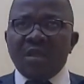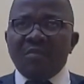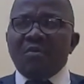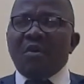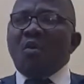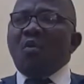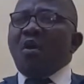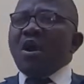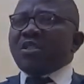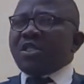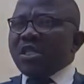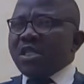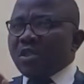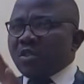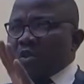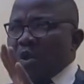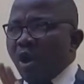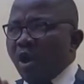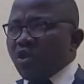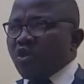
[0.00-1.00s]
But what
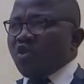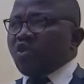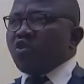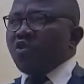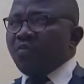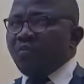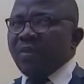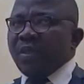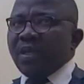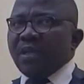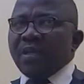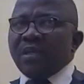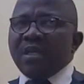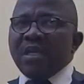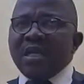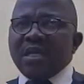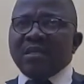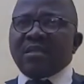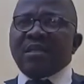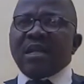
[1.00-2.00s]
it ought to be
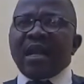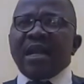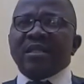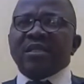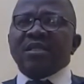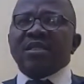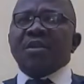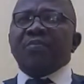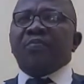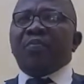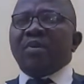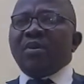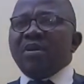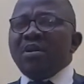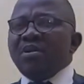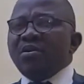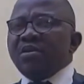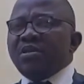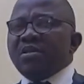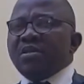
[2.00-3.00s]
is that the
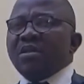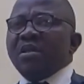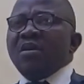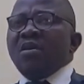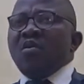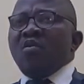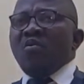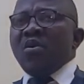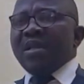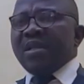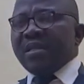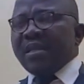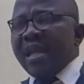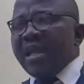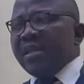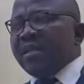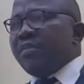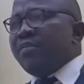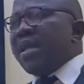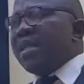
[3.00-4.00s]
police will
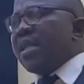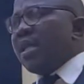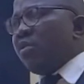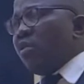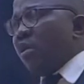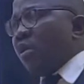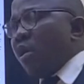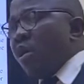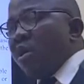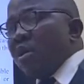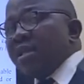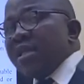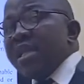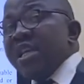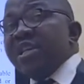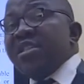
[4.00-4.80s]
take the matter to court.